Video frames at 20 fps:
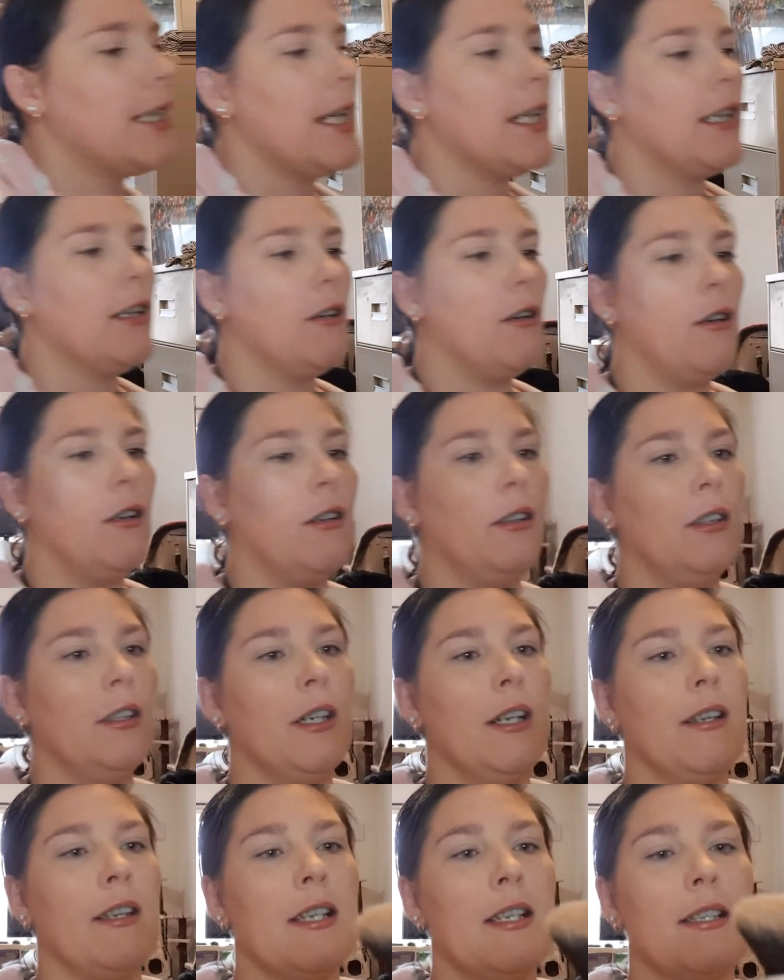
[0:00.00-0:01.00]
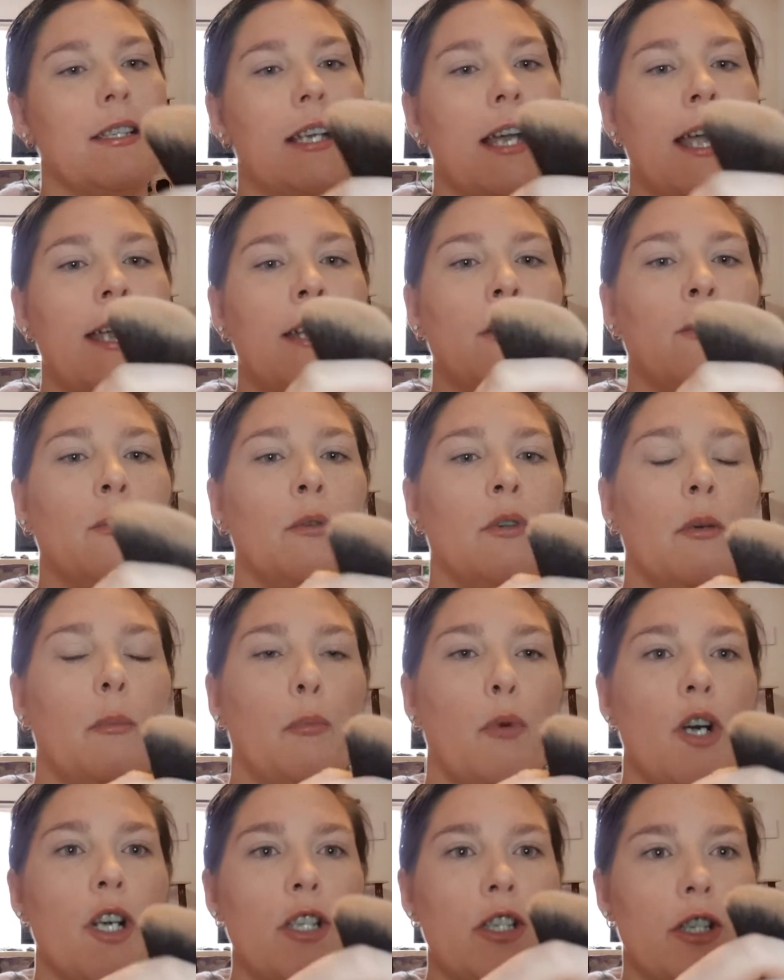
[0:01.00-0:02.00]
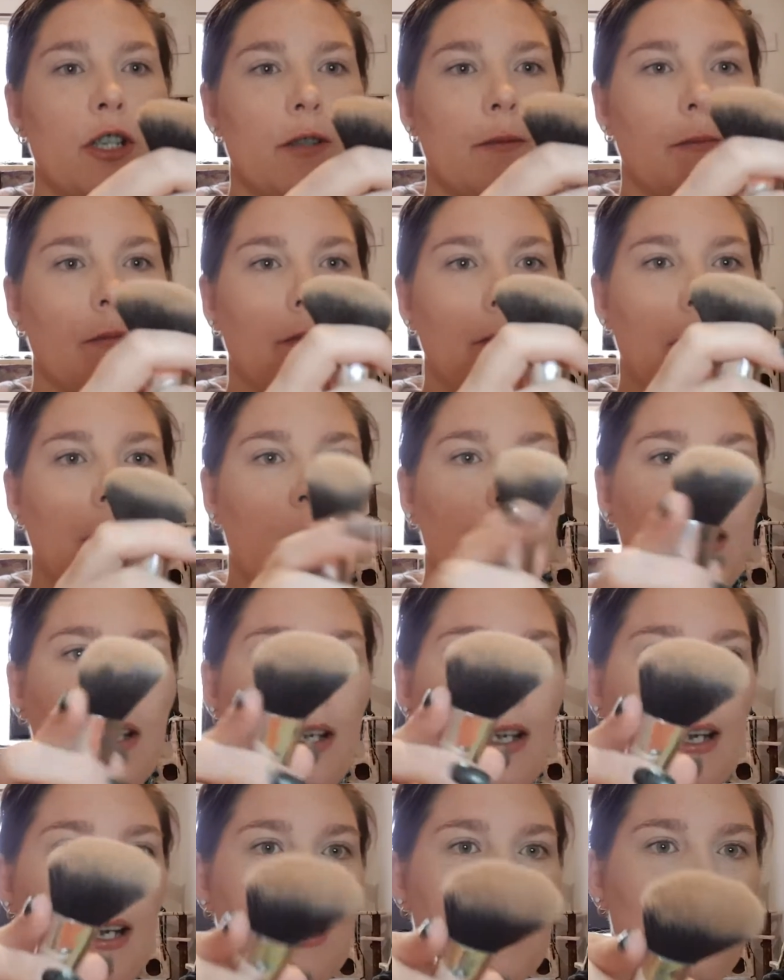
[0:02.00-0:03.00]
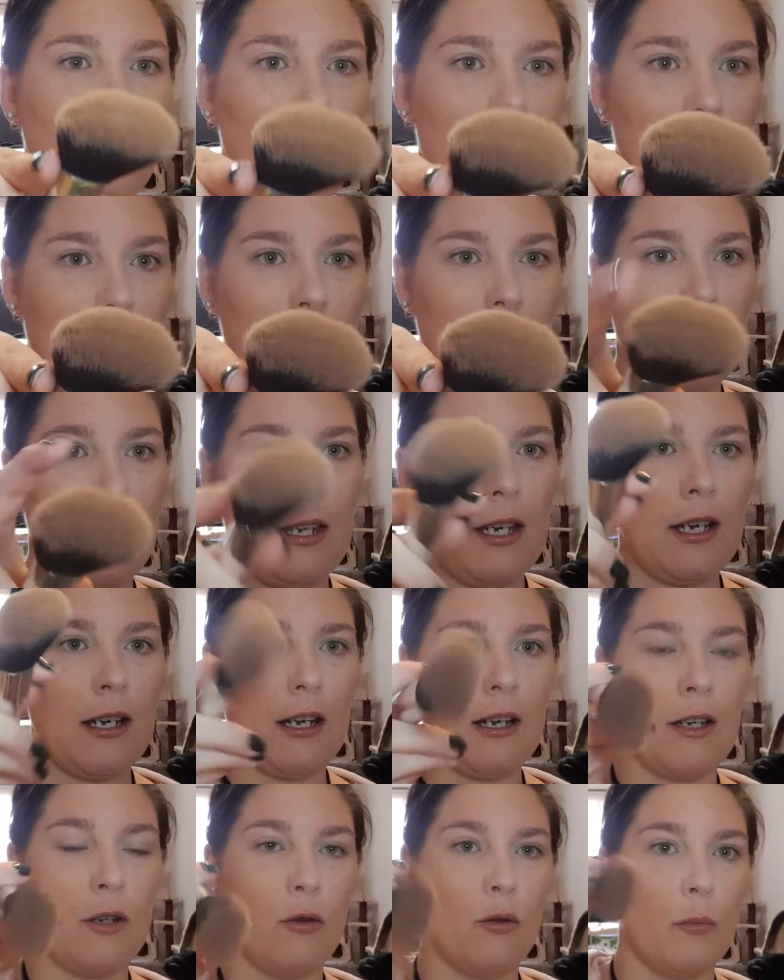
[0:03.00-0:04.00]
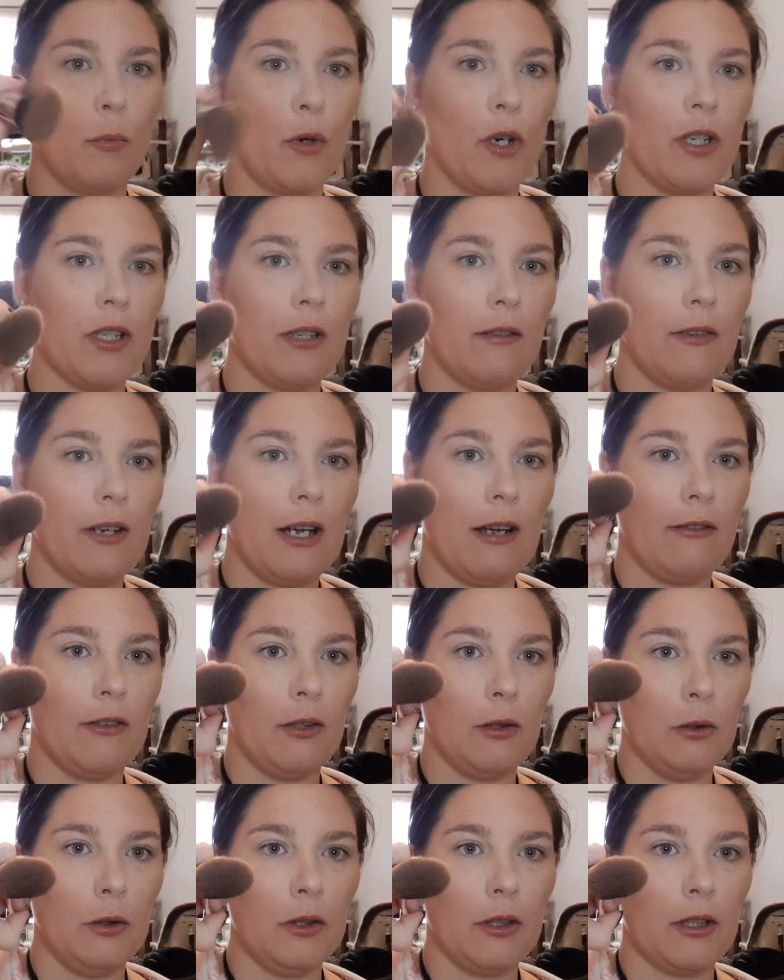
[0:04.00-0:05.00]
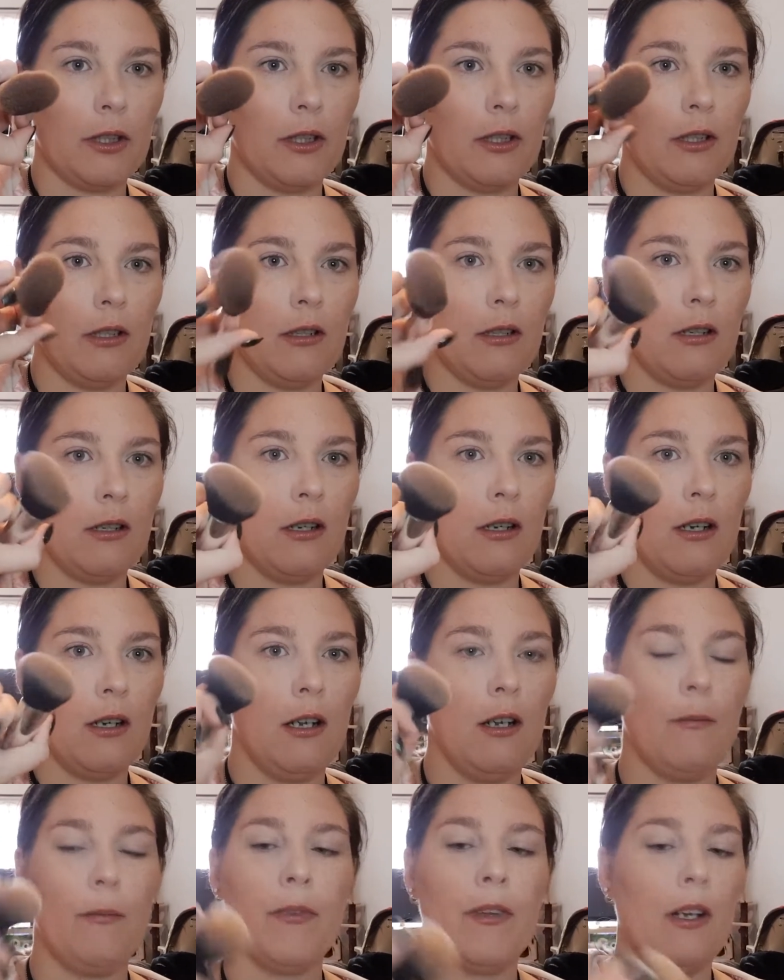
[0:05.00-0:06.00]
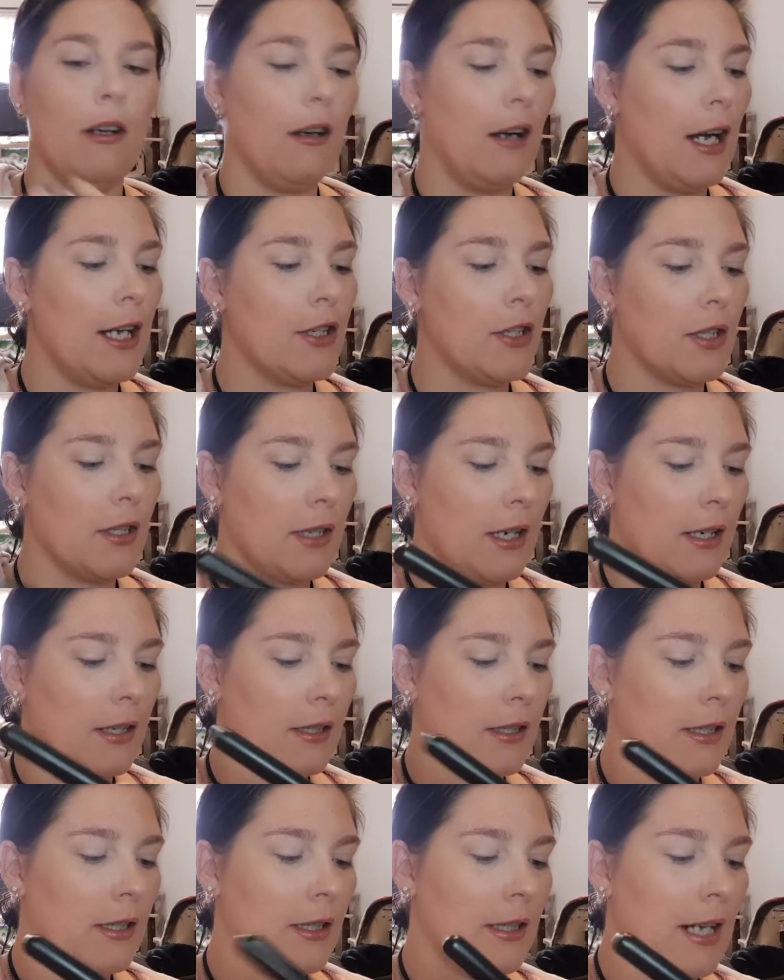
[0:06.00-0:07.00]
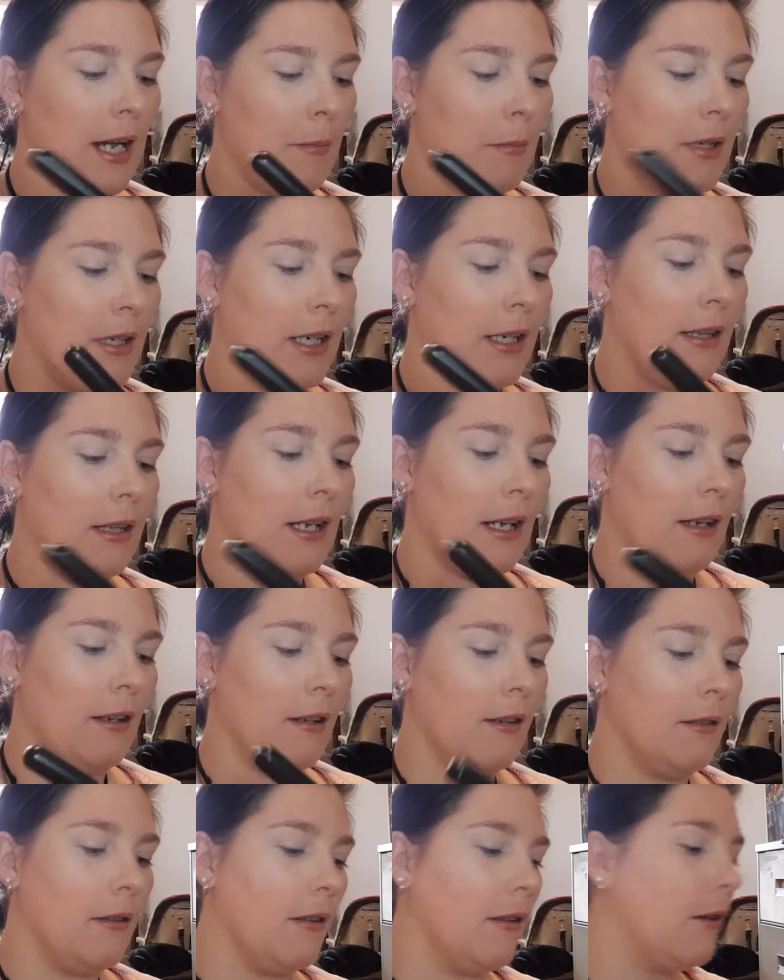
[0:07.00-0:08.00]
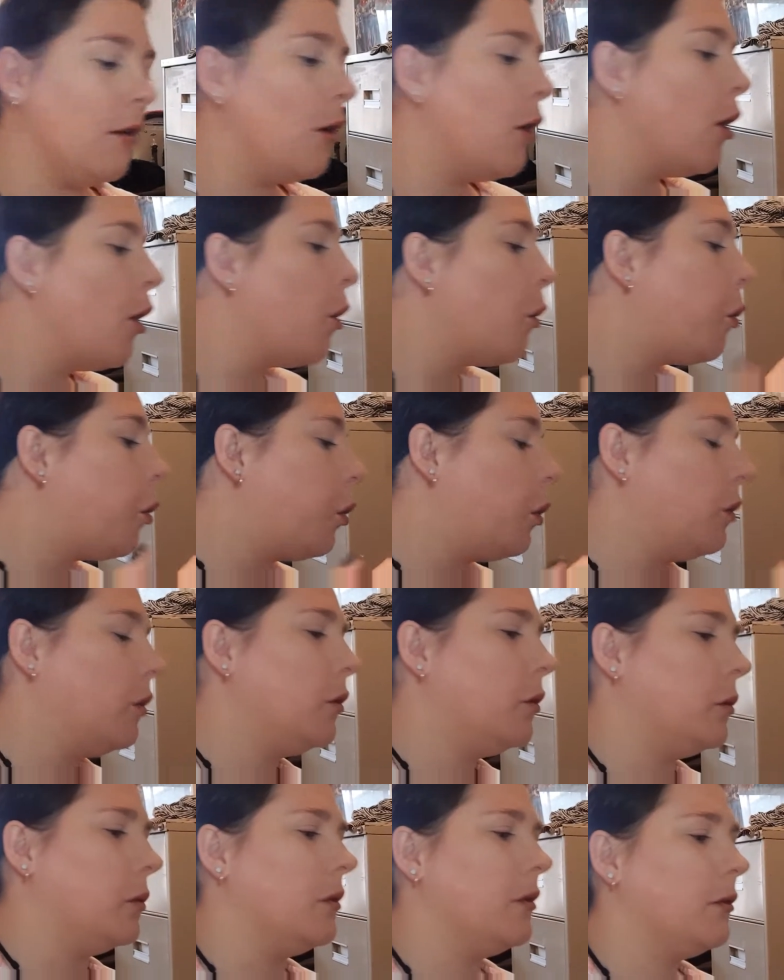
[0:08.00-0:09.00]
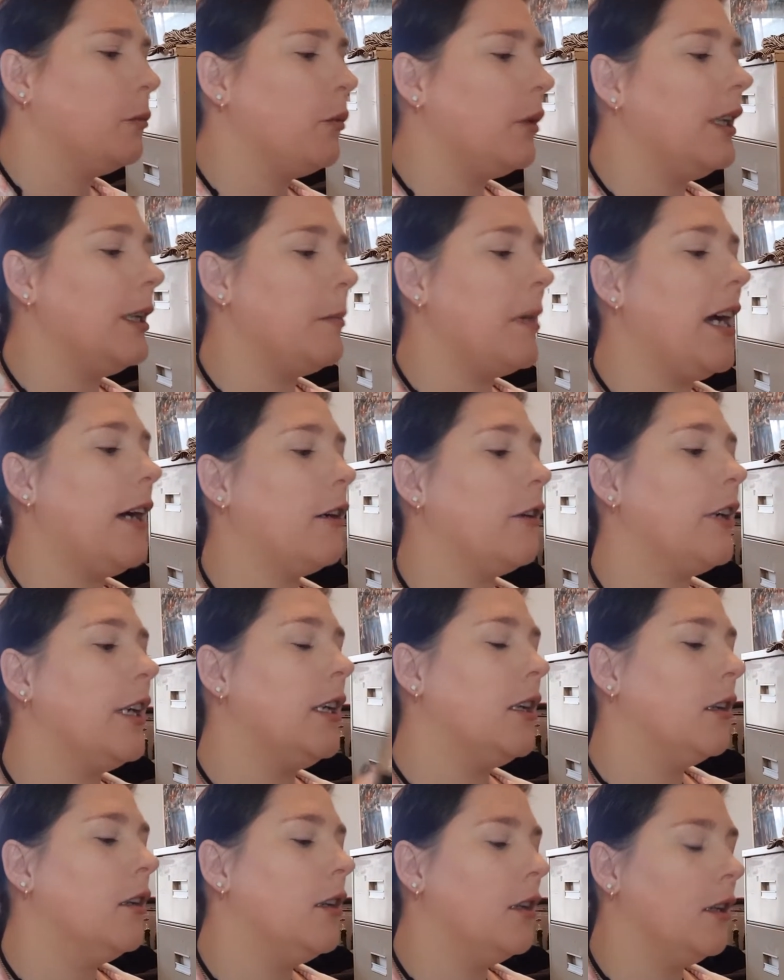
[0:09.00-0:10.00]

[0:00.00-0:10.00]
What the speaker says: take it on this angled brush. It's quite a thick angled brush if you have a look. I just like to tap it in there, oh, really powdery,